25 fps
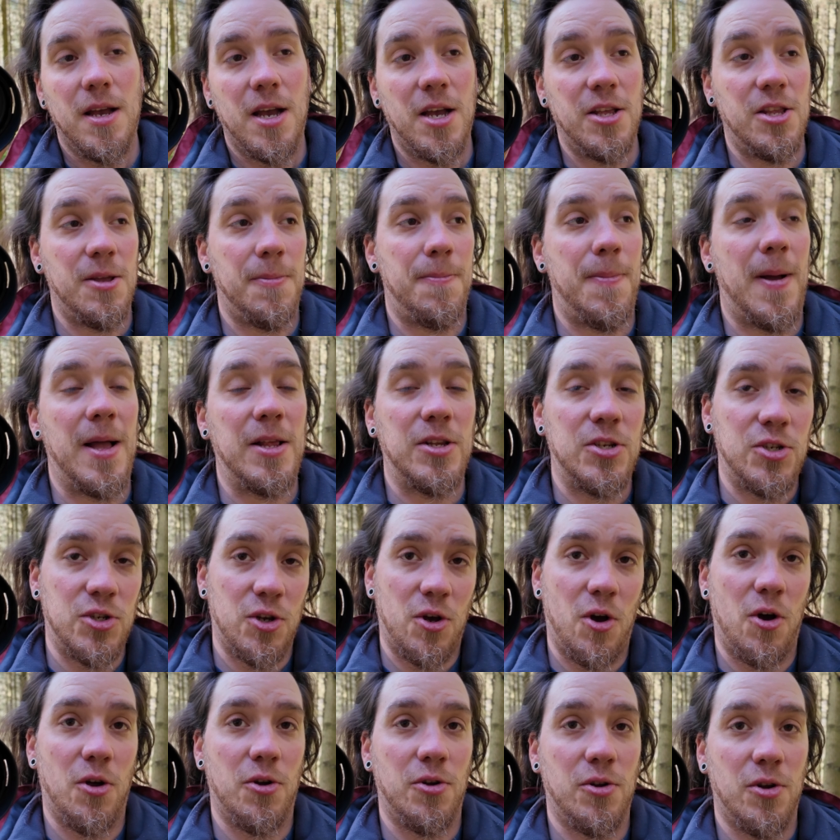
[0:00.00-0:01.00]
It depends
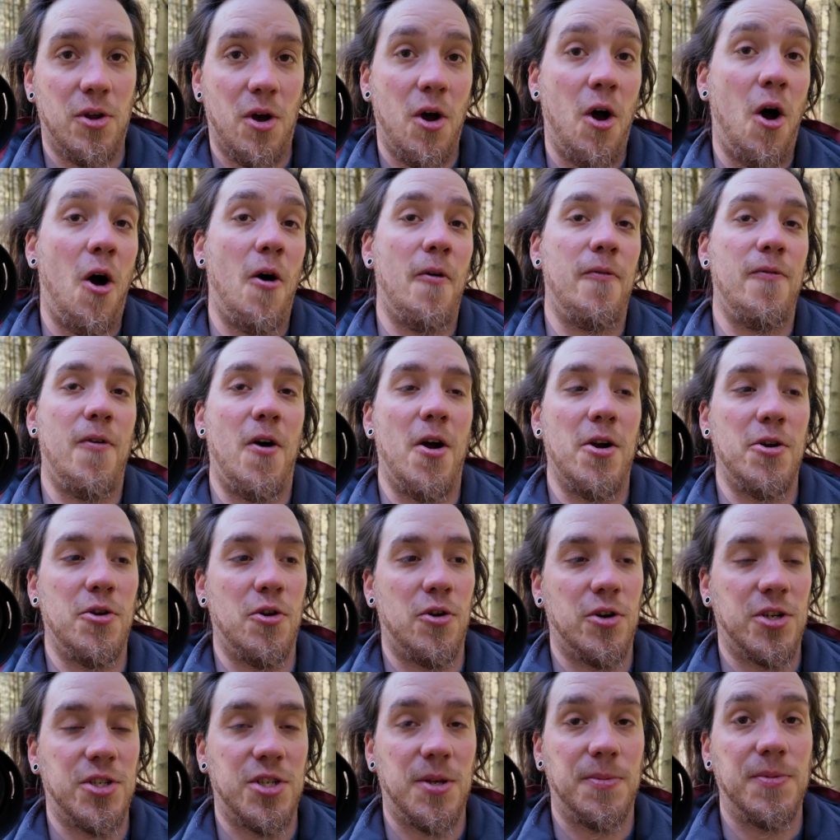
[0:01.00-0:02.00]
on how far
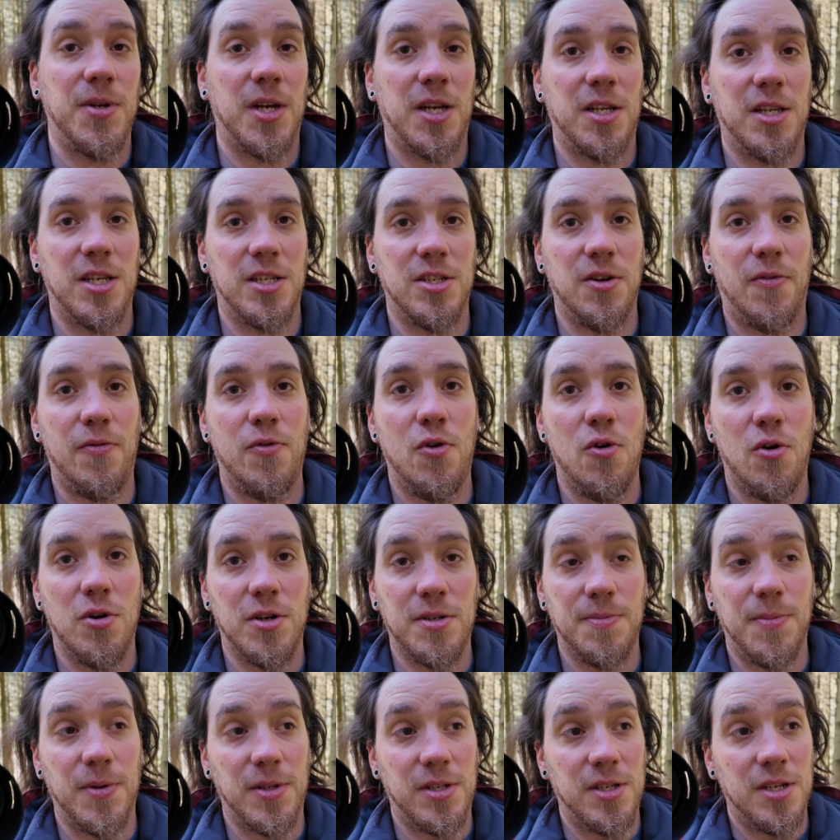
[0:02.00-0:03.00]
your subject is, of
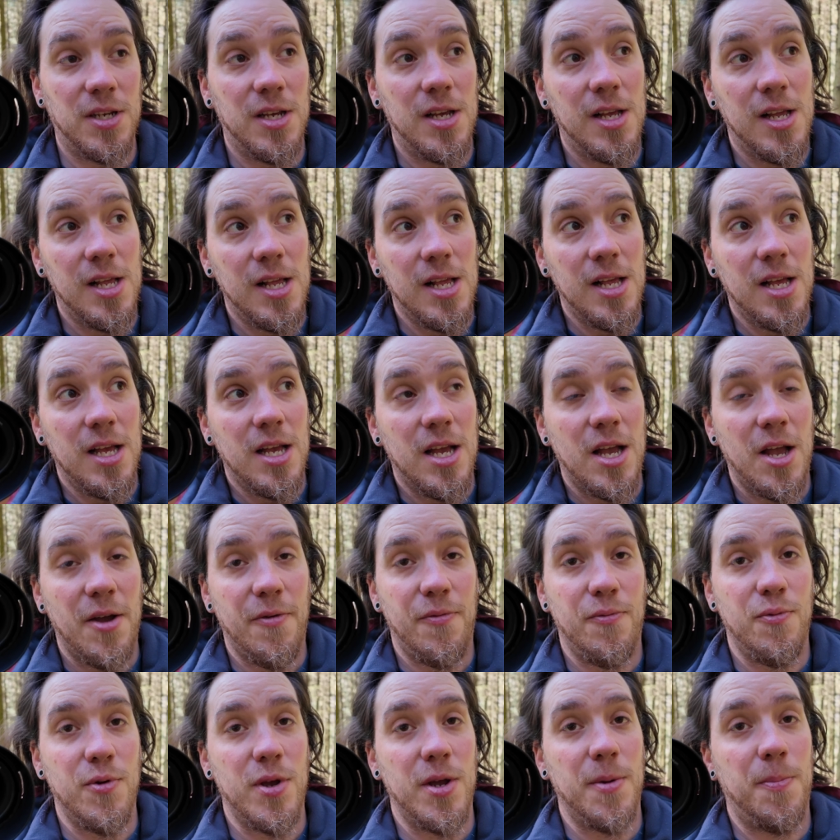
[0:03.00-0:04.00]
course, but
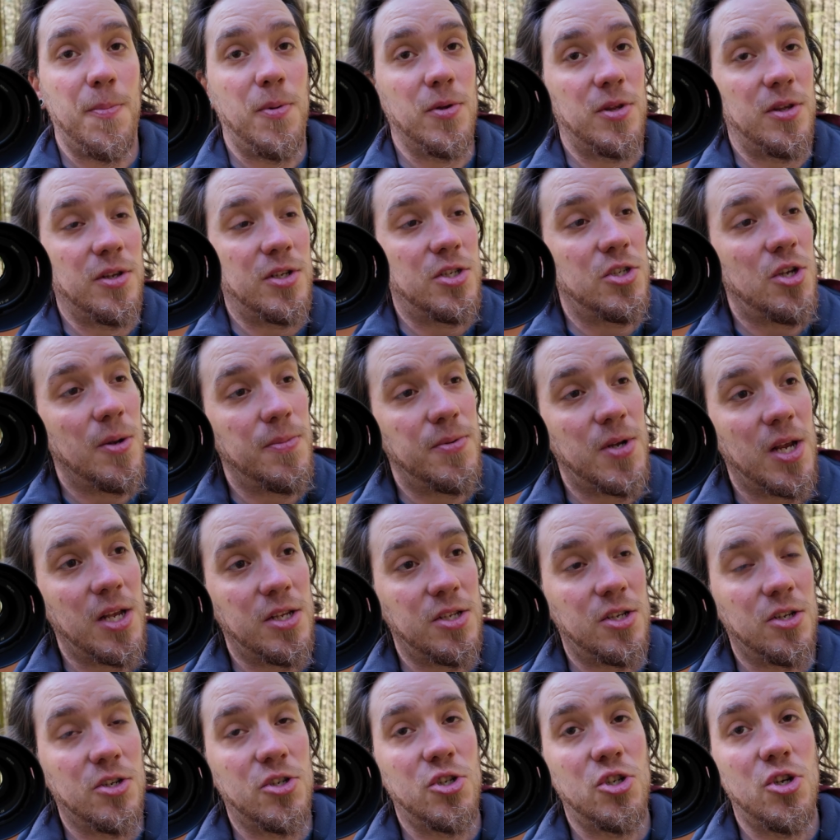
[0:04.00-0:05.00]
if we put the
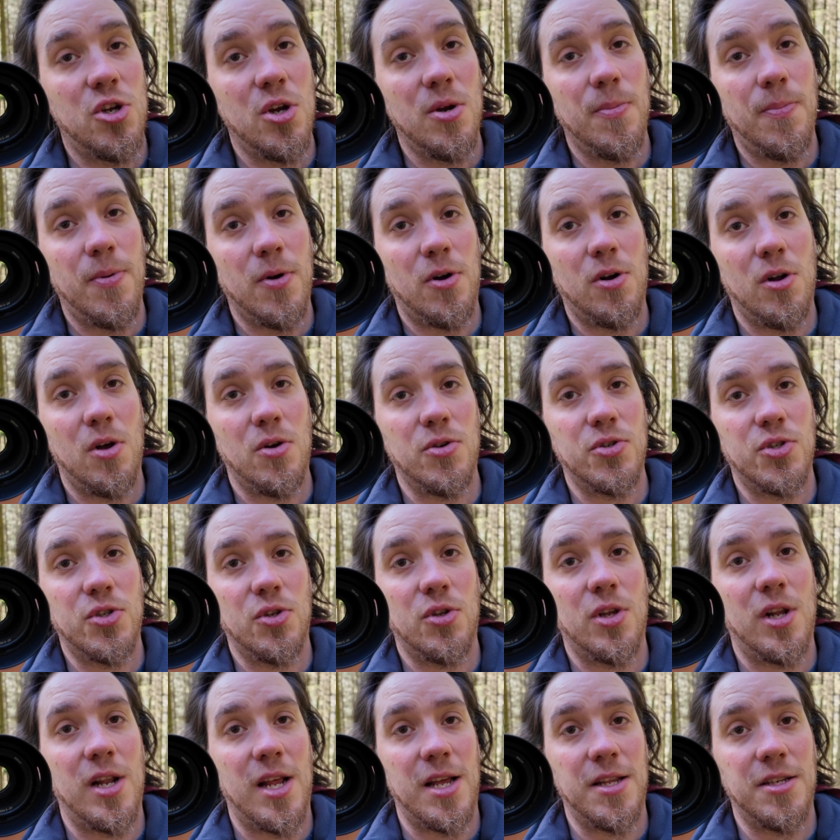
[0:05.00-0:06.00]
subject super close
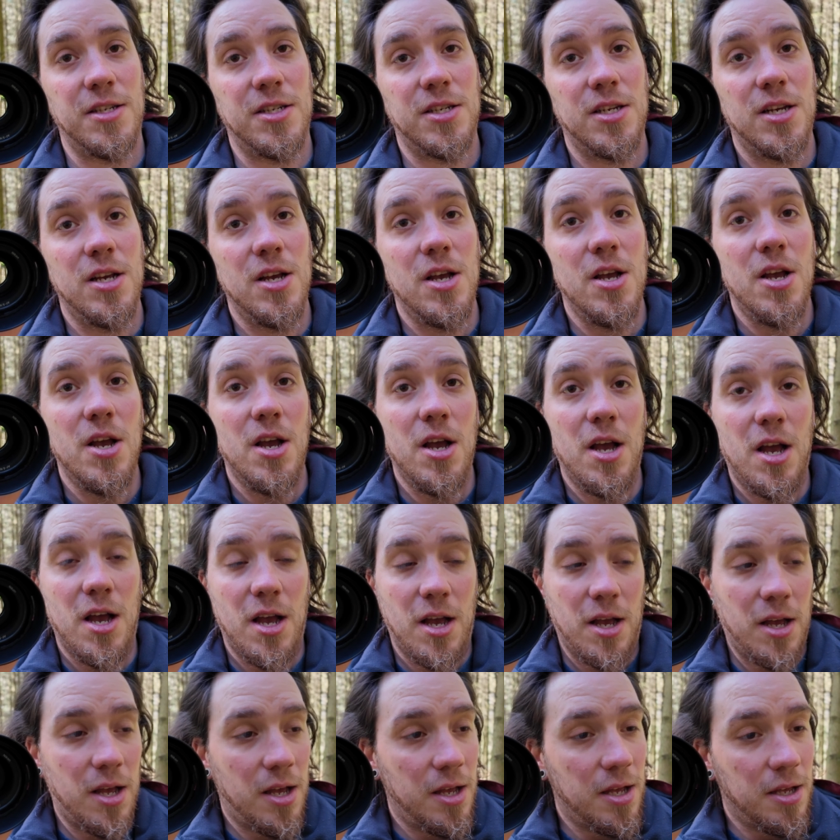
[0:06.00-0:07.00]
to the lens,
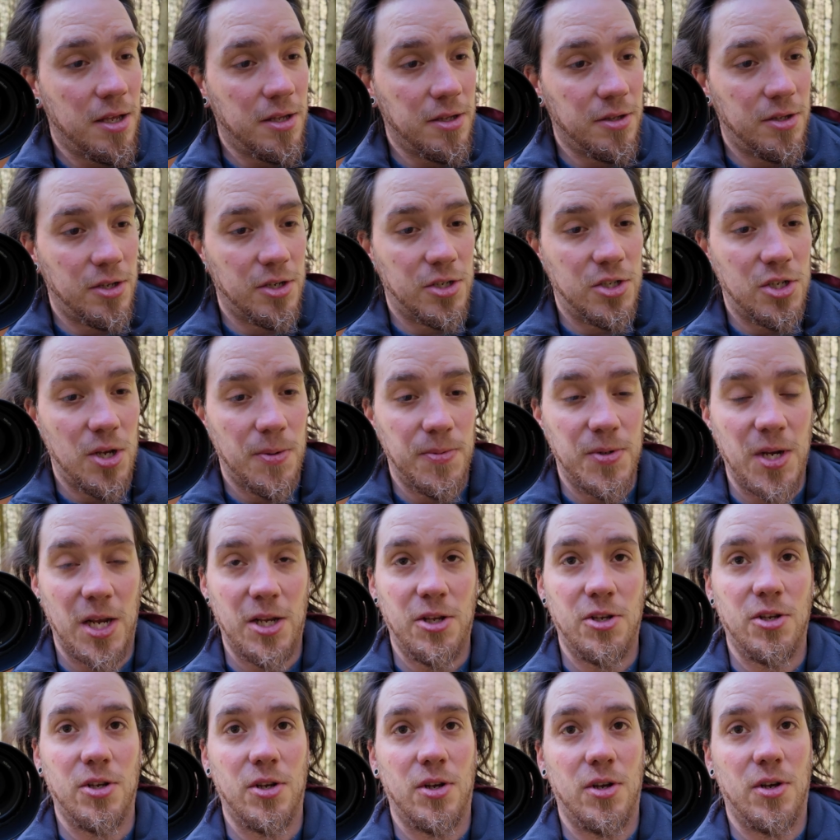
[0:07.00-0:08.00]
the
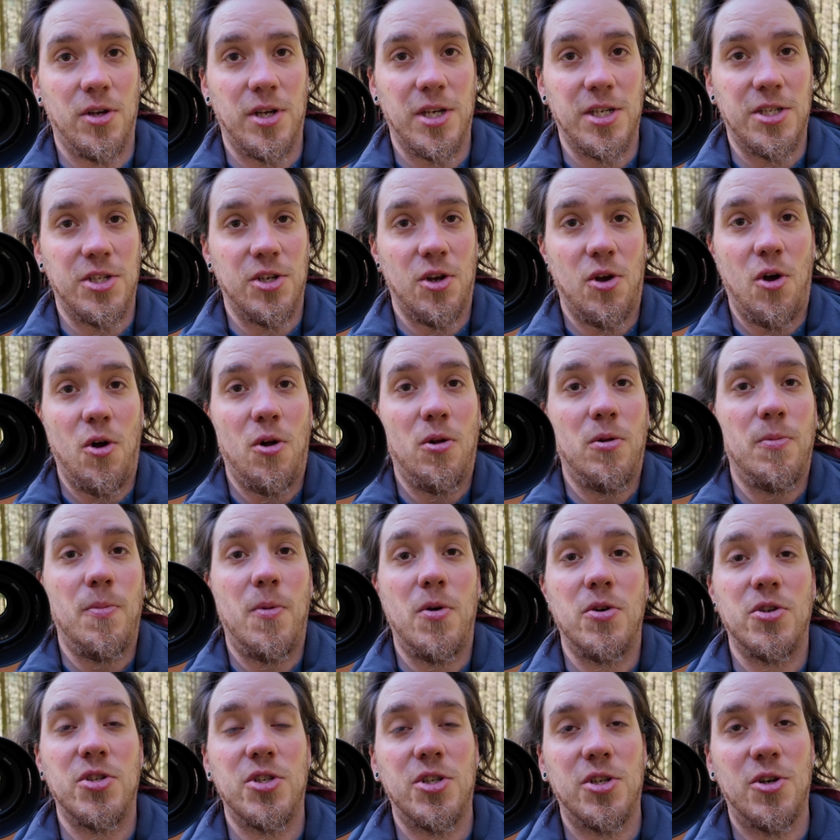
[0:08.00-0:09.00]
subject is
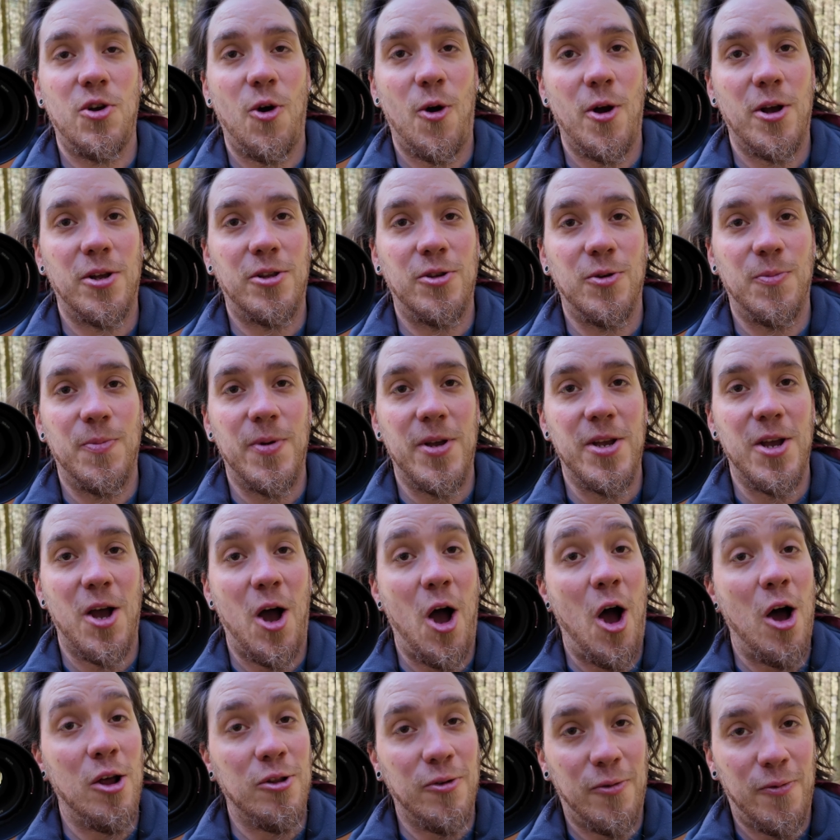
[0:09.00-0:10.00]
almost going to be
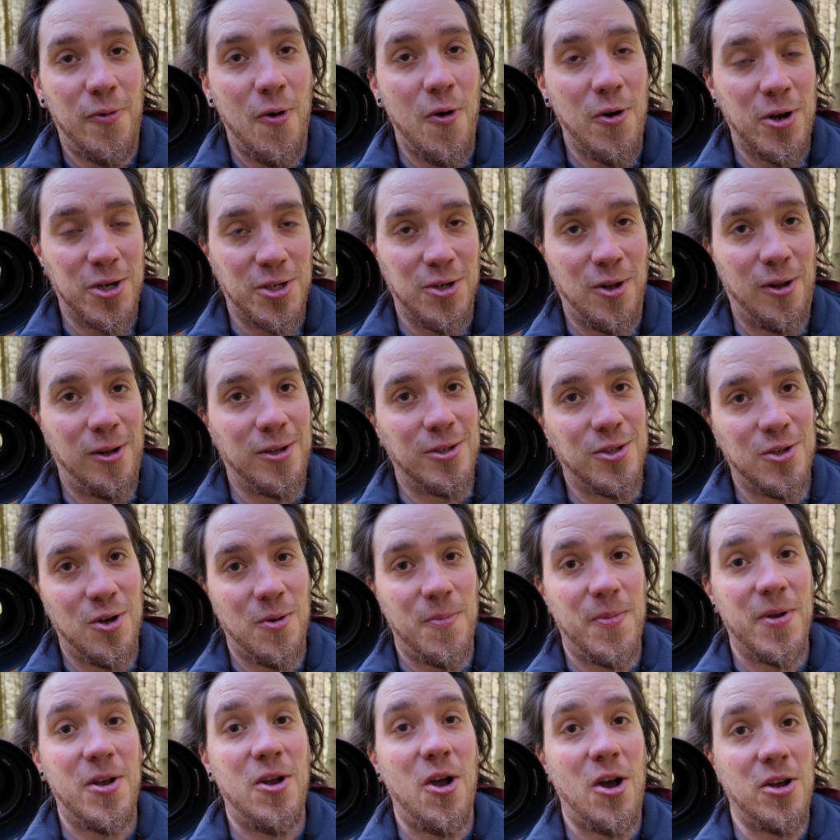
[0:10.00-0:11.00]
out of focus also,
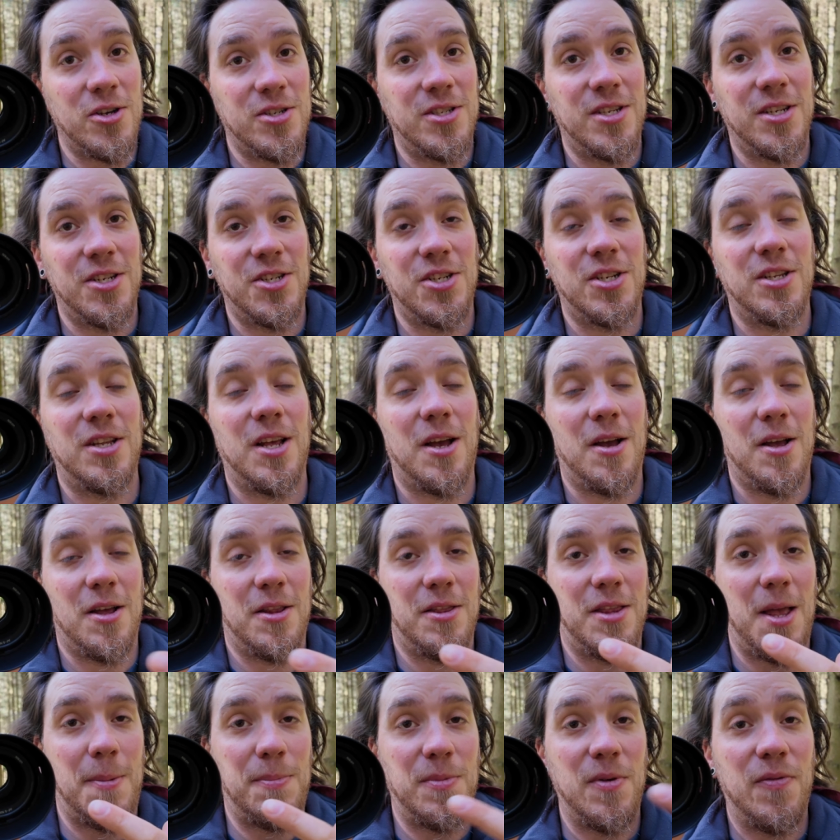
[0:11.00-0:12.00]
because the
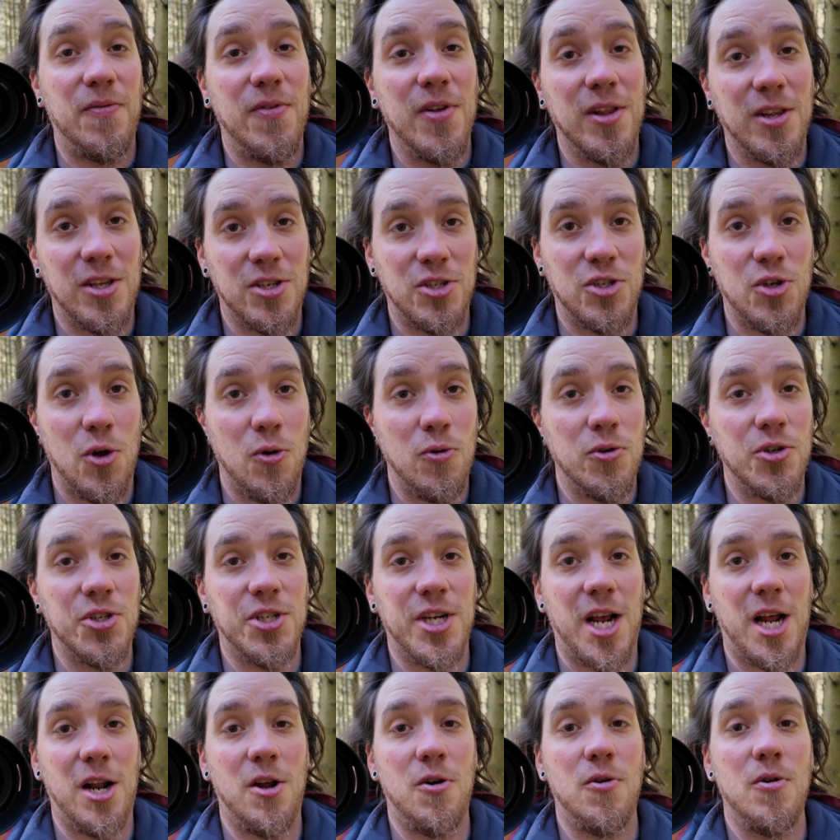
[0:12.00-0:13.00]
depth of field is so
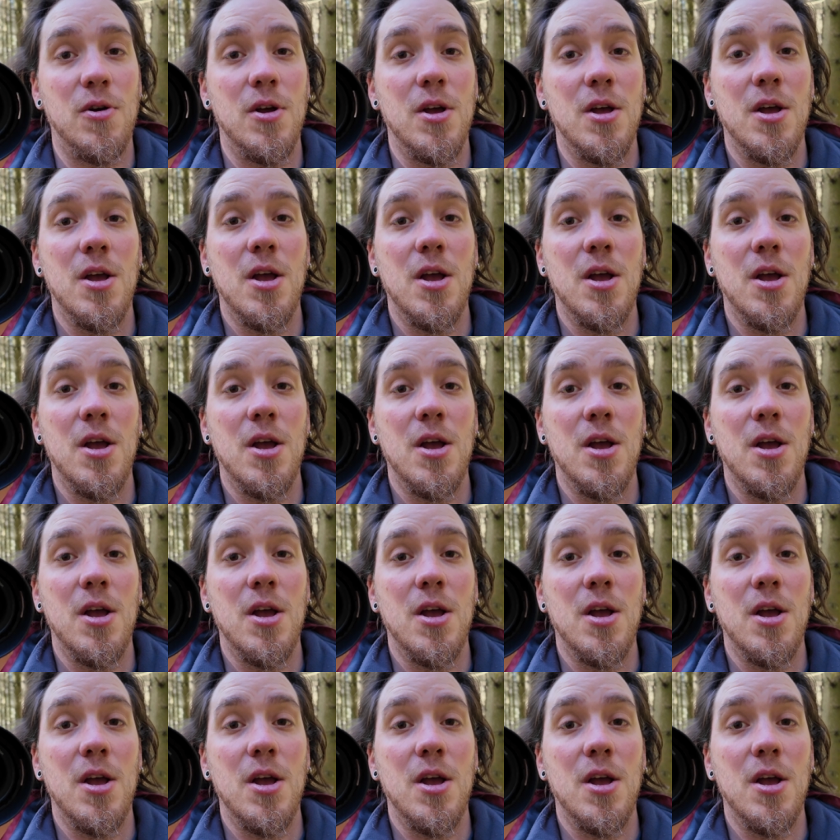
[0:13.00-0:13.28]
shallow.